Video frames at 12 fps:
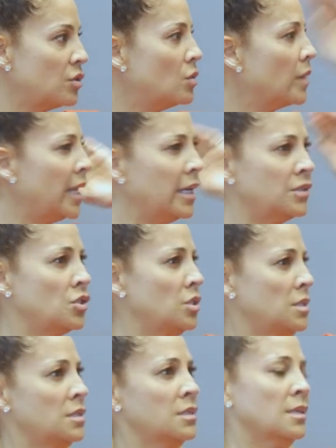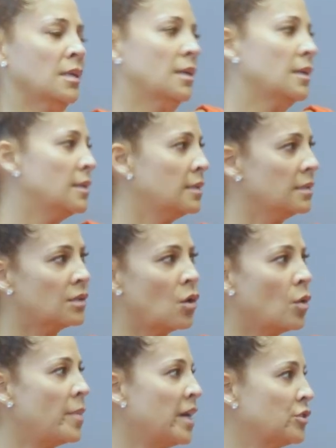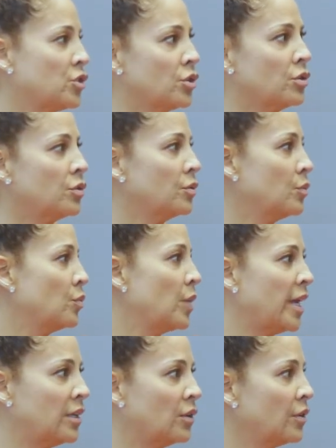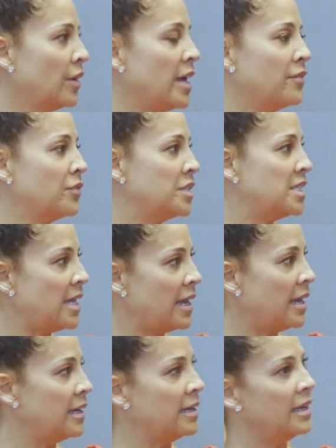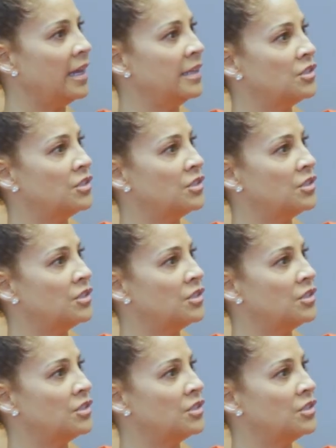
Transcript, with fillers: You can't just go about your regular every day yeah.